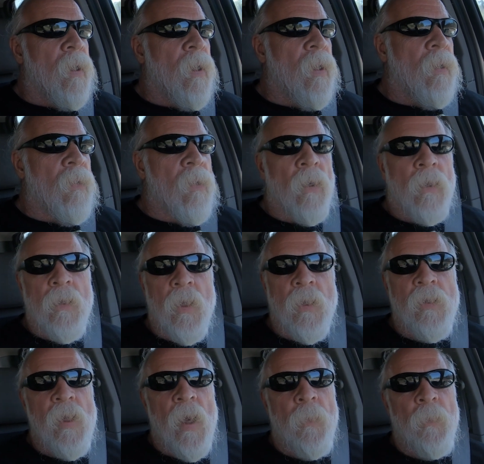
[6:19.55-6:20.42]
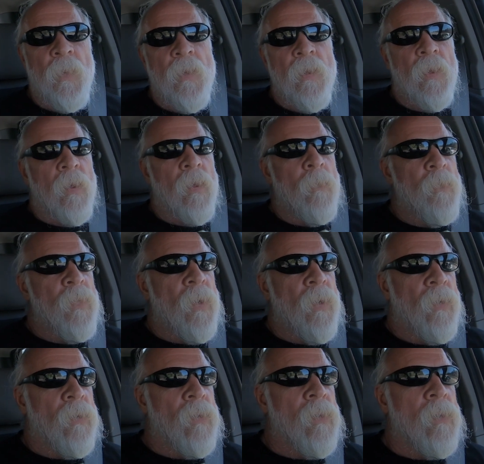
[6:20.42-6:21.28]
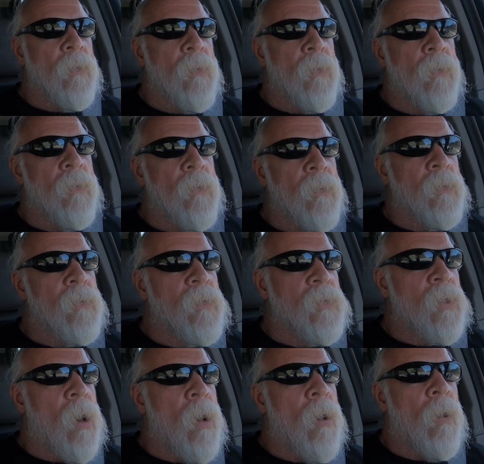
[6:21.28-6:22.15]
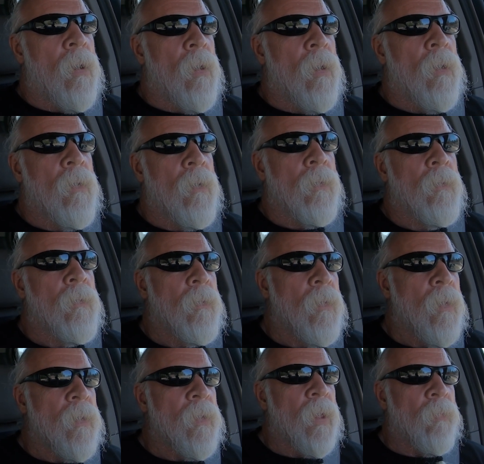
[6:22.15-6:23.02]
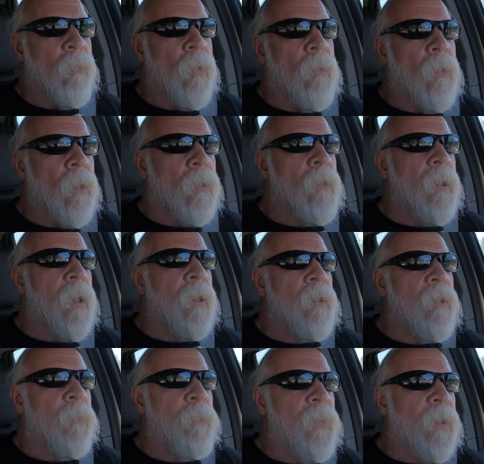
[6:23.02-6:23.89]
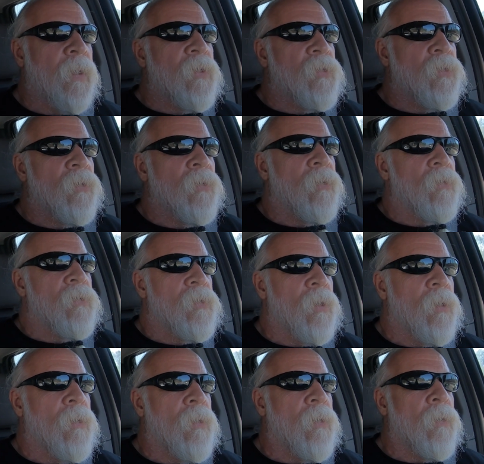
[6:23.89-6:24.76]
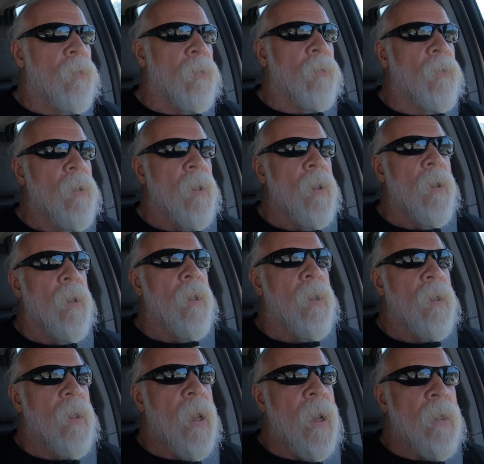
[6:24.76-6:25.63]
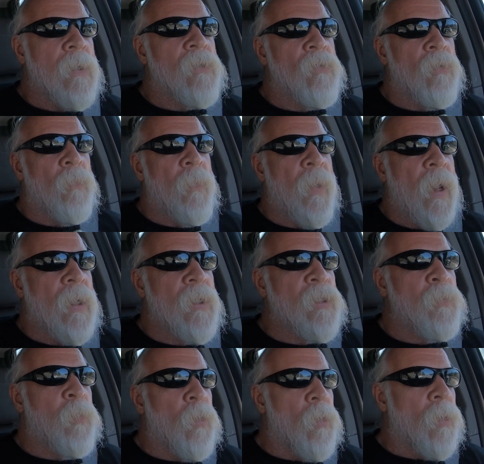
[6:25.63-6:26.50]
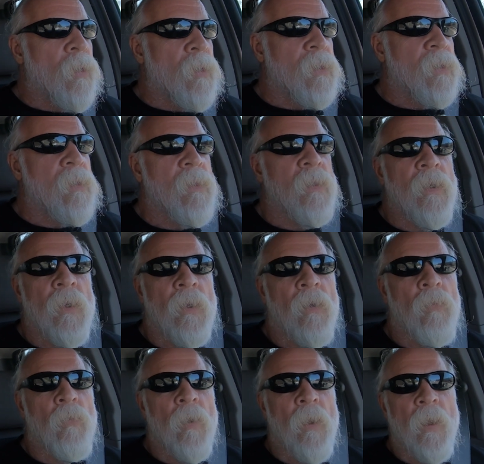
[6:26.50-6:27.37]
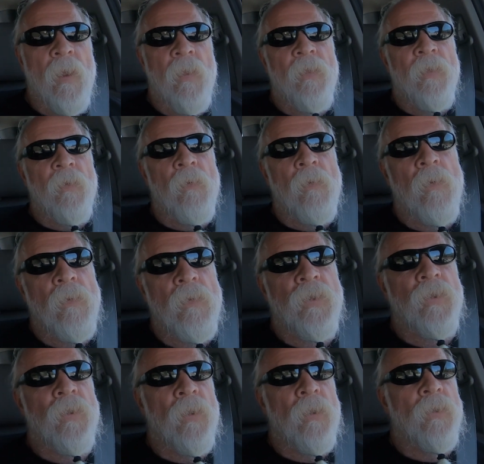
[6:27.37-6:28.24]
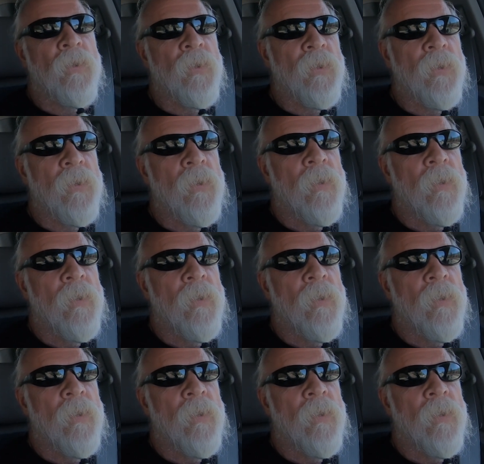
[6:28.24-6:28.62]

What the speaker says: He looked us up in the computer, saw that we looked like the pictures on our canceled passports, did a really thorough search